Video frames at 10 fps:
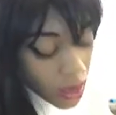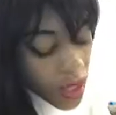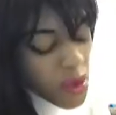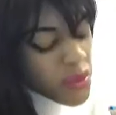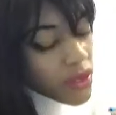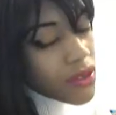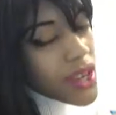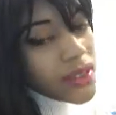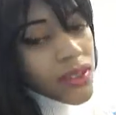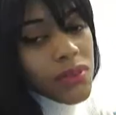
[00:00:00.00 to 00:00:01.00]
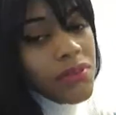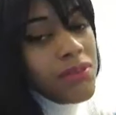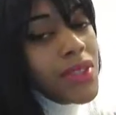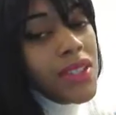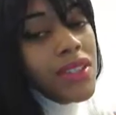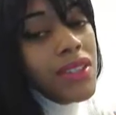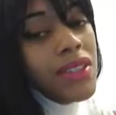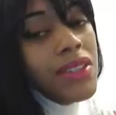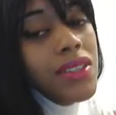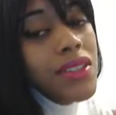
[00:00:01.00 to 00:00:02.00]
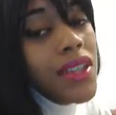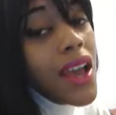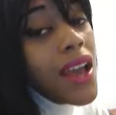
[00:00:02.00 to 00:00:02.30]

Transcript: Come and rescue me,